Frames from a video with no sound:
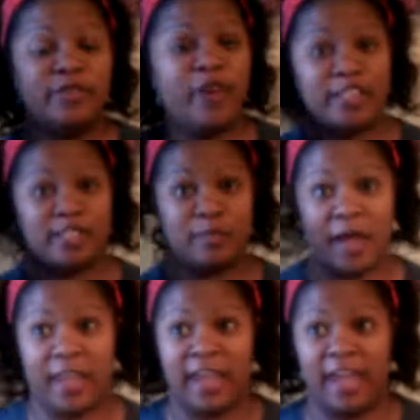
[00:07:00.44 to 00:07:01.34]
far as
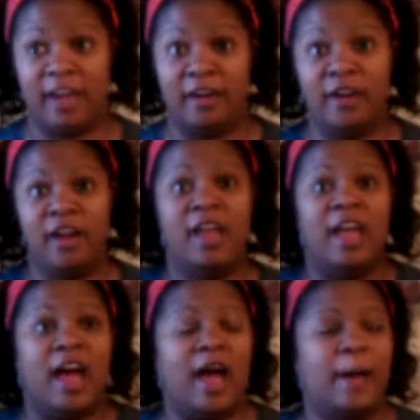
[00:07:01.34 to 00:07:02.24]
my hair,
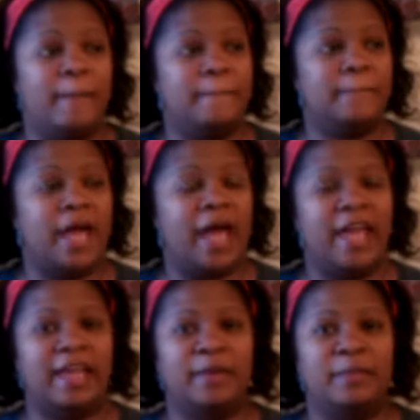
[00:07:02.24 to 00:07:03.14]

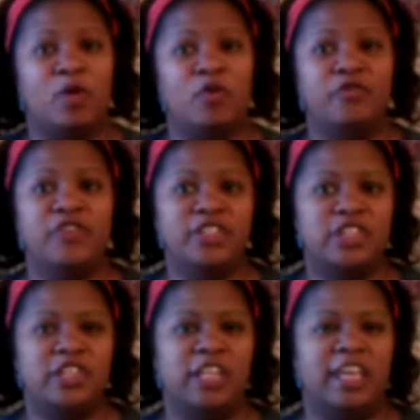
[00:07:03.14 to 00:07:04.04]
I am
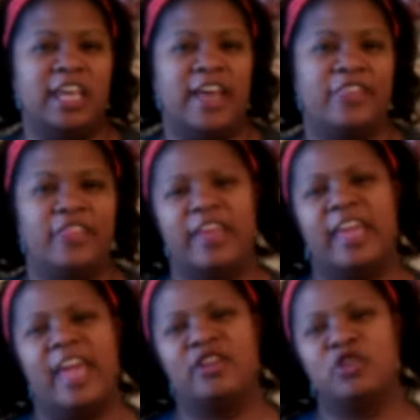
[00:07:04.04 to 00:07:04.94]
officially, I
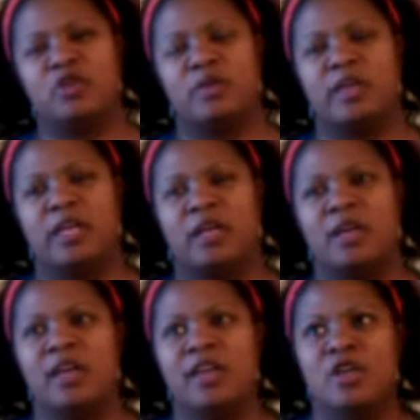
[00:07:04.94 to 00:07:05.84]
think,
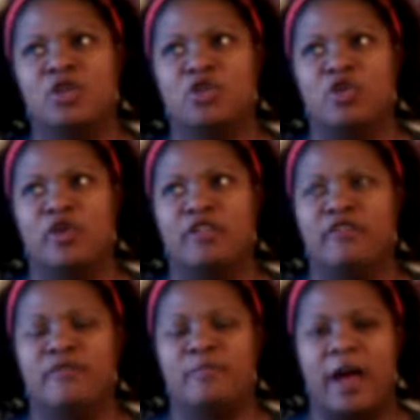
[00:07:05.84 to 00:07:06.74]
entering sort
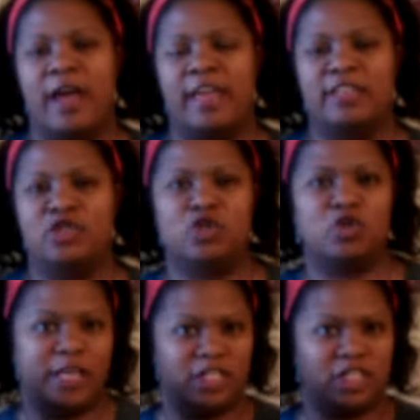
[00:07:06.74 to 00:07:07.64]
of my
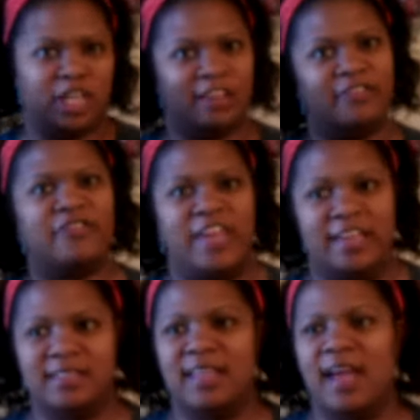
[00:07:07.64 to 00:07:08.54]
stretching
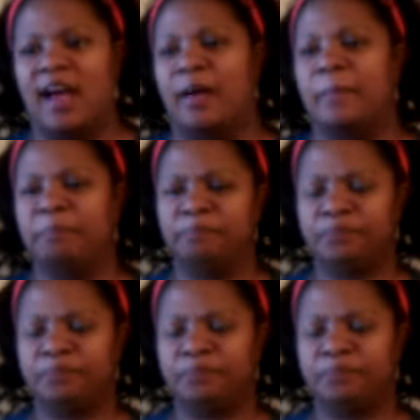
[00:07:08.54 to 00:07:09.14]
phase. And